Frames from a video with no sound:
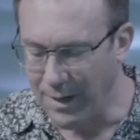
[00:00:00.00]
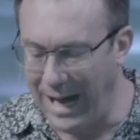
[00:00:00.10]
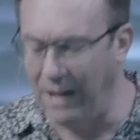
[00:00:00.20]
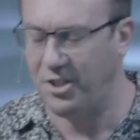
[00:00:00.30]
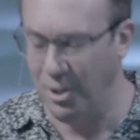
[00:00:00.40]

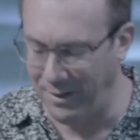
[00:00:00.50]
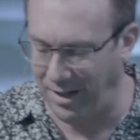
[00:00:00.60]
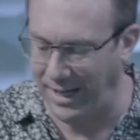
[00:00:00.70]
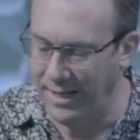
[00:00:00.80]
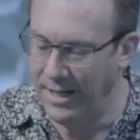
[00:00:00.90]

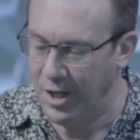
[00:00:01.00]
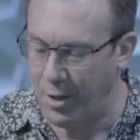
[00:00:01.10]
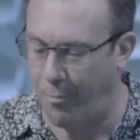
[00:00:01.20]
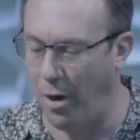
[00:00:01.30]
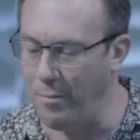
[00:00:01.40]
Ultimately,
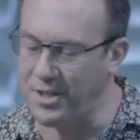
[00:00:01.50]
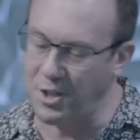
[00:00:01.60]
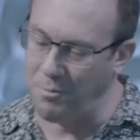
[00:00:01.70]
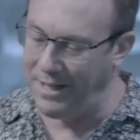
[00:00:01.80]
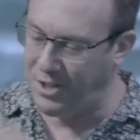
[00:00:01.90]
the
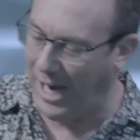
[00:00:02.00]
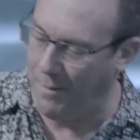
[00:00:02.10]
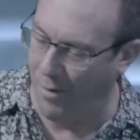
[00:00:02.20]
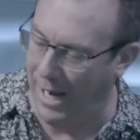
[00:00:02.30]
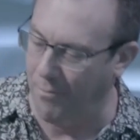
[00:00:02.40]
promises made to
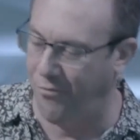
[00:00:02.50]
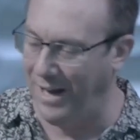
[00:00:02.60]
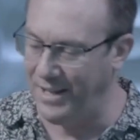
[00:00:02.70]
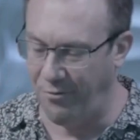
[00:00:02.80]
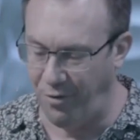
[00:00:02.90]
Abraham
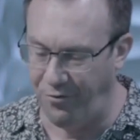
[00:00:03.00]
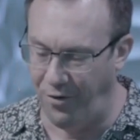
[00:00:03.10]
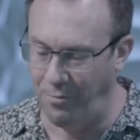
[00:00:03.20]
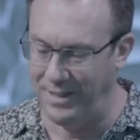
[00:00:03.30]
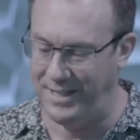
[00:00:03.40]
find their
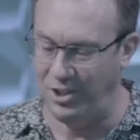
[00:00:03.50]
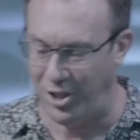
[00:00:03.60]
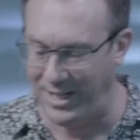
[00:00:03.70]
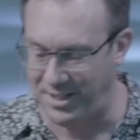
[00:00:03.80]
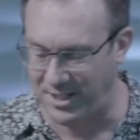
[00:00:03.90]
fulfillment in
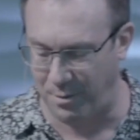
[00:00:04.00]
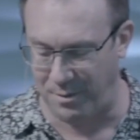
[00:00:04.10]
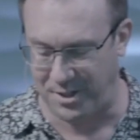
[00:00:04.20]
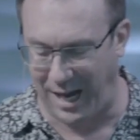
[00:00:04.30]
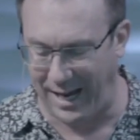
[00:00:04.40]
Jesus the
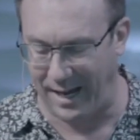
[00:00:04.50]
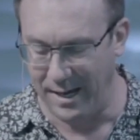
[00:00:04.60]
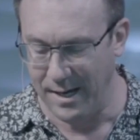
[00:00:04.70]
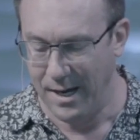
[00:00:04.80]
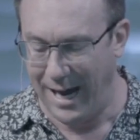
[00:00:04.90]
Messiah
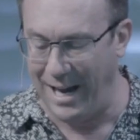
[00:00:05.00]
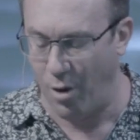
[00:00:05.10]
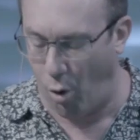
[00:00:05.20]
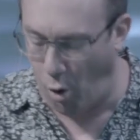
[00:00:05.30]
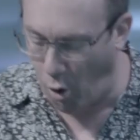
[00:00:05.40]

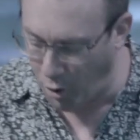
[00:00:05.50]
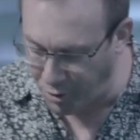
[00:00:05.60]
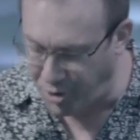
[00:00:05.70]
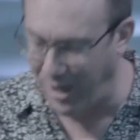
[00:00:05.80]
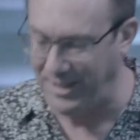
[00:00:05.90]
and all who
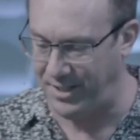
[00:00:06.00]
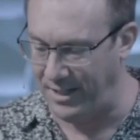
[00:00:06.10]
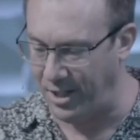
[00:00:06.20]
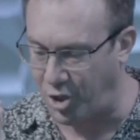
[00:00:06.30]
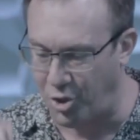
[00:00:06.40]
trust
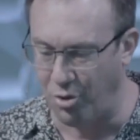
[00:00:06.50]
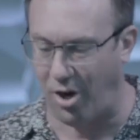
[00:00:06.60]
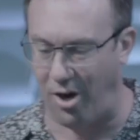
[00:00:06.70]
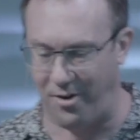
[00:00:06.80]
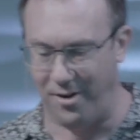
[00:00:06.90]
in the true
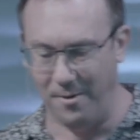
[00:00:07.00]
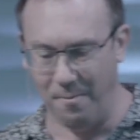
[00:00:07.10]
God